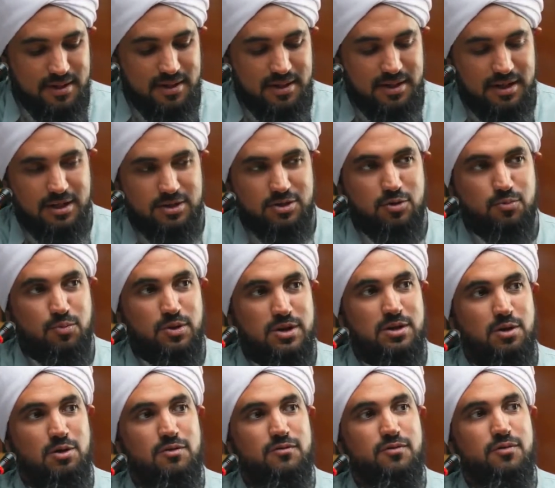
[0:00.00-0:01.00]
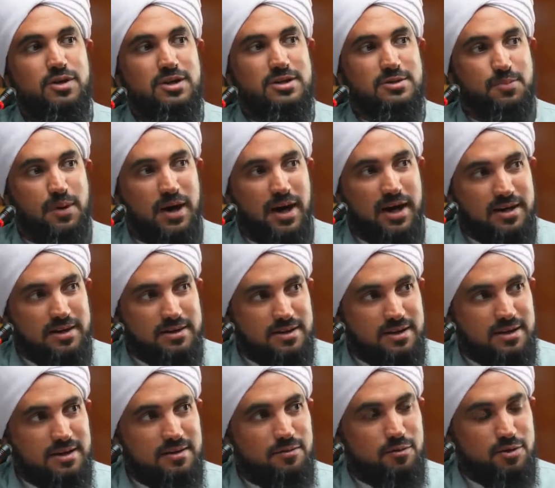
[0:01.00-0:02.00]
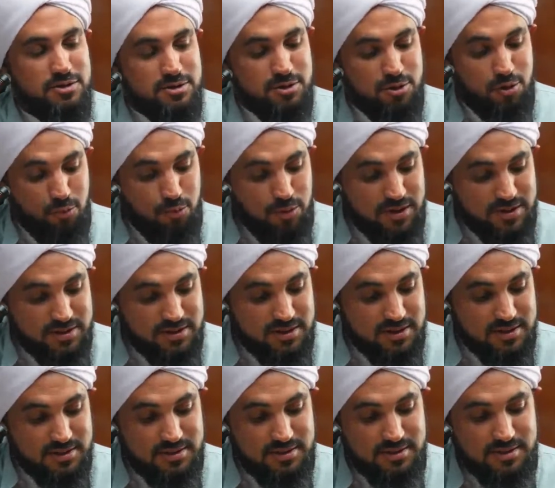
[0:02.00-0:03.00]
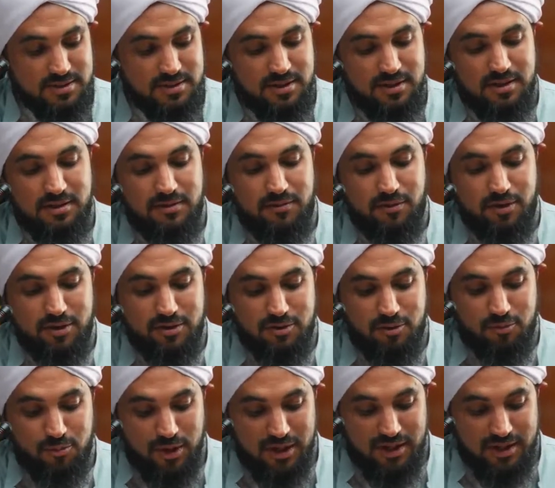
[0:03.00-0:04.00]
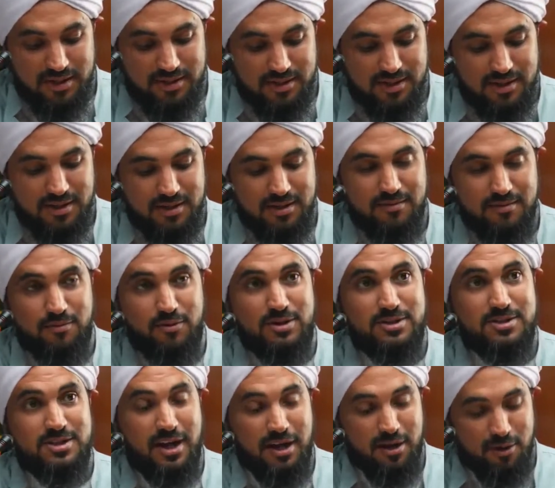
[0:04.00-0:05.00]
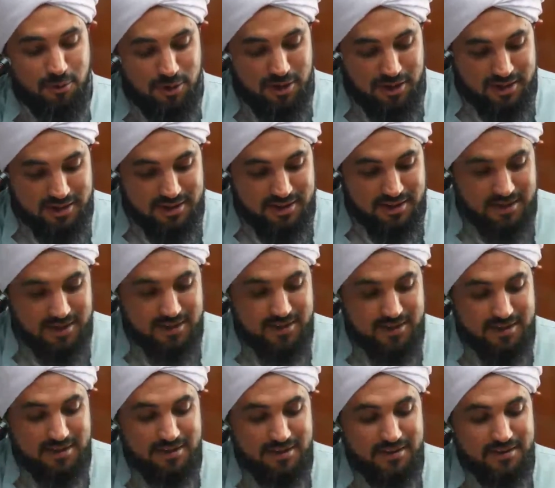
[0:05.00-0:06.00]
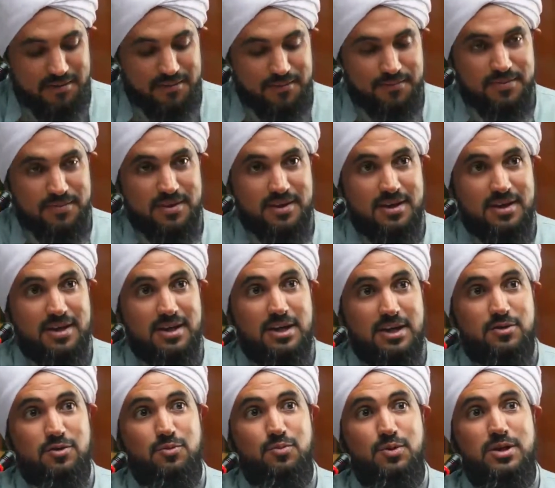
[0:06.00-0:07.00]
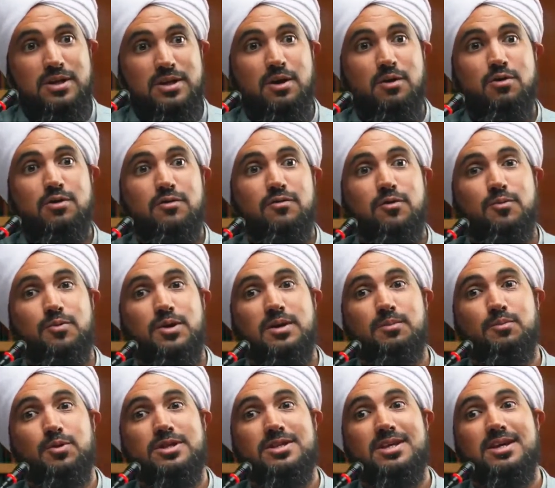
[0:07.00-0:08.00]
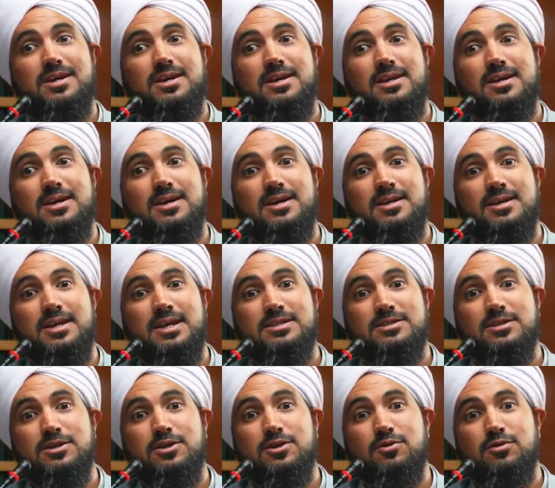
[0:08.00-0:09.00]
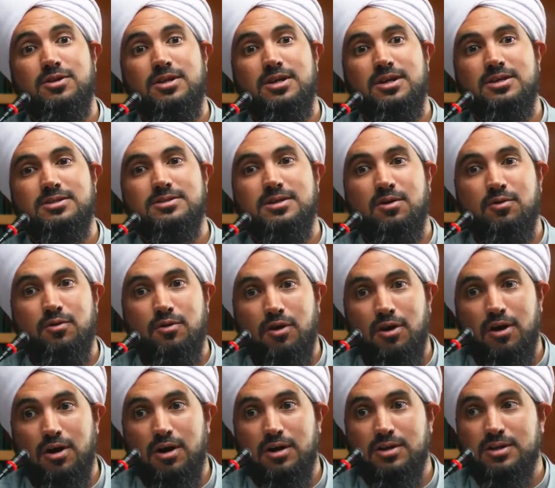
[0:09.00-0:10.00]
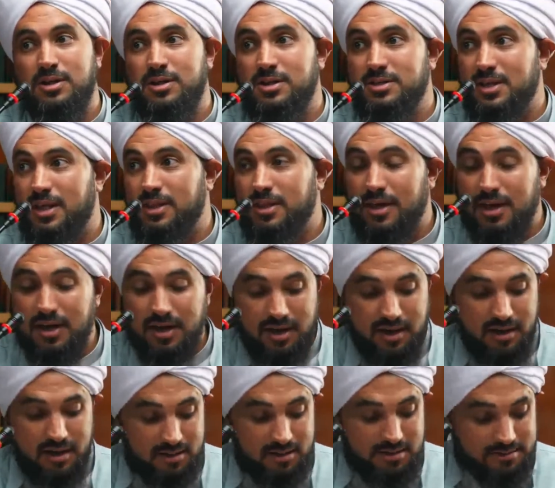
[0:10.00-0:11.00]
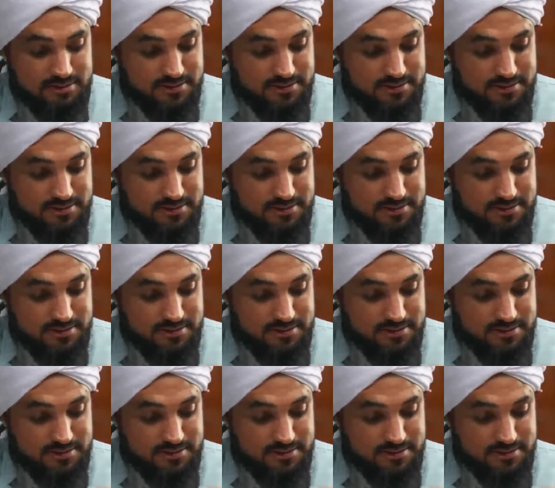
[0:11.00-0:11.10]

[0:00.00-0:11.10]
He should be known for his piety, for his scrupulousness, for his humility, for his tranquility. He should be known for being particular in executing his awrad and his adhkar.